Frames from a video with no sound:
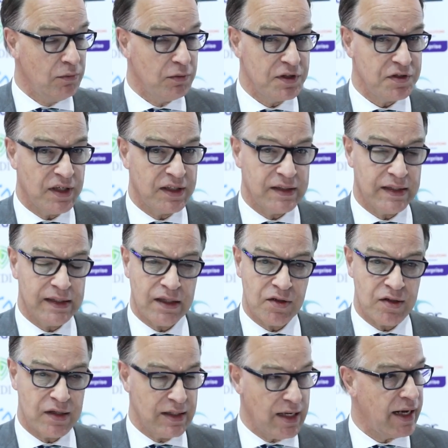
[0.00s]
which I
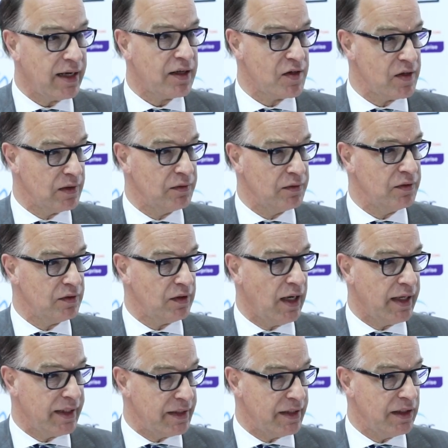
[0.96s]
think is an excellent
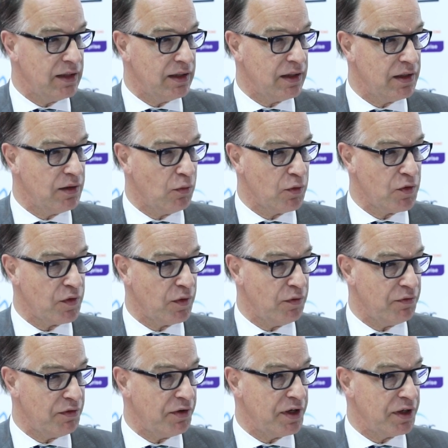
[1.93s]
idea and
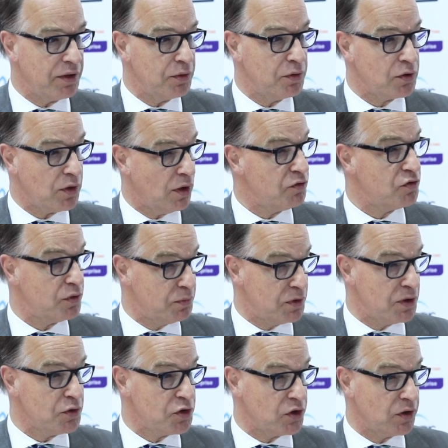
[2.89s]
also a very good
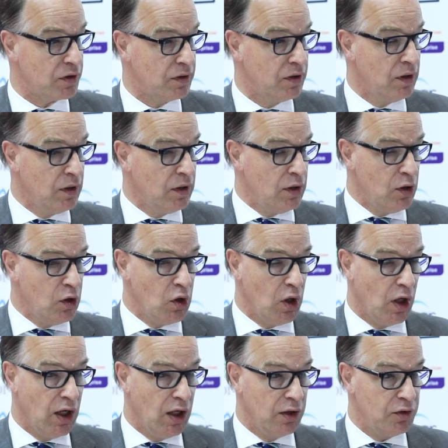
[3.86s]
contribution
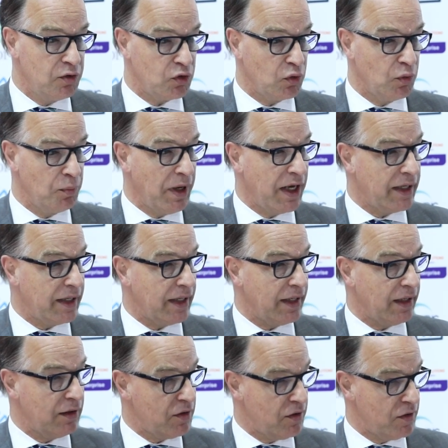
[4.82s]
to
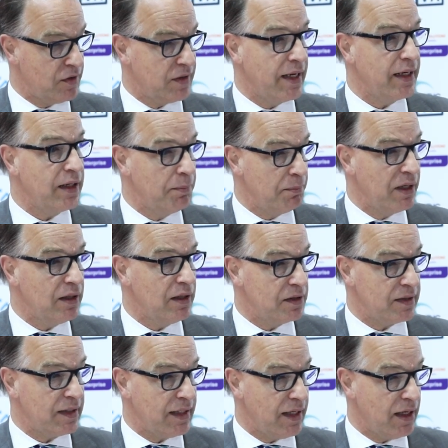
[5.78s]
making
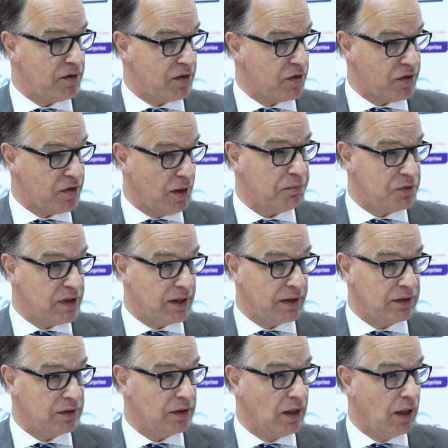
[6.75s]
sustainability as a
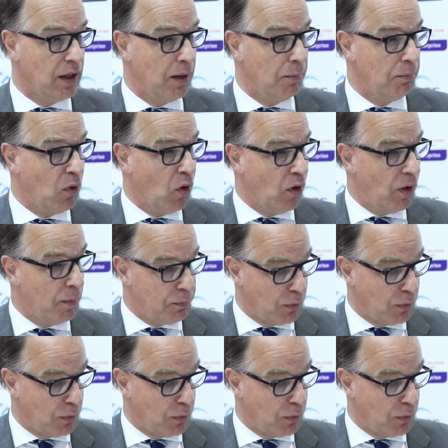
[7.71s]
subject more